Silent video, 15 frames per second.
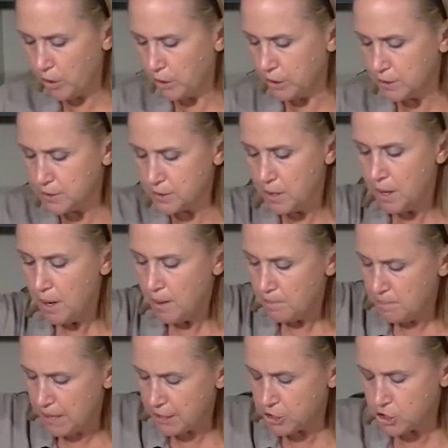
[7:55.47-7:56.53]
We're gonna
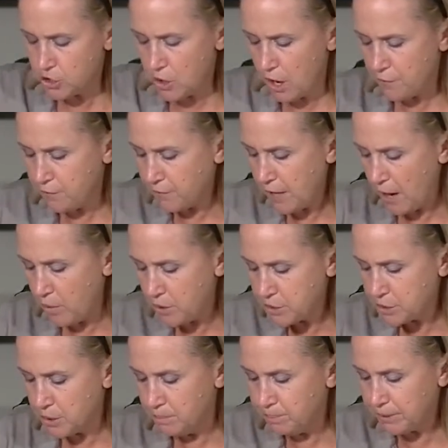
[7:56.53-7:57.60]
make sure our flour
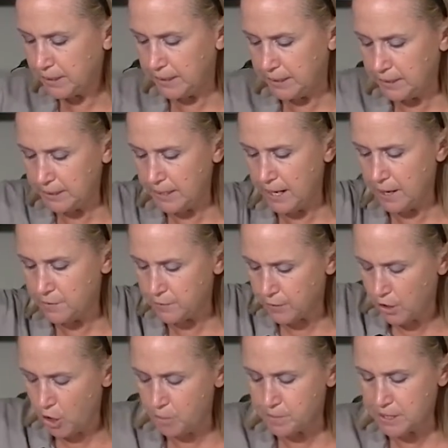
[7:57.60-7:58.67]
is completely
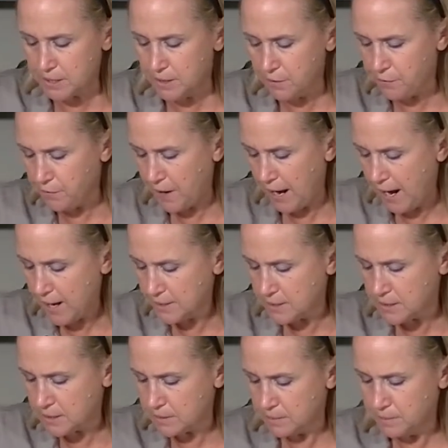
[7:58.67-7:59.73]
enveloped in the
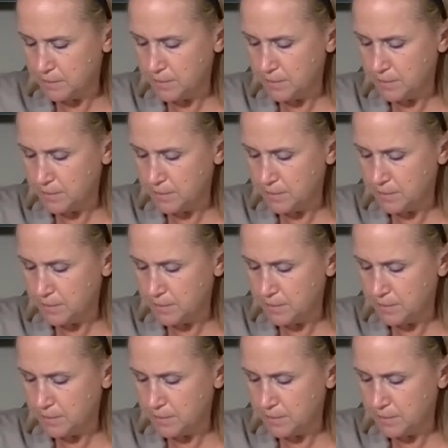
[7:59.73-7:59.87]
fat.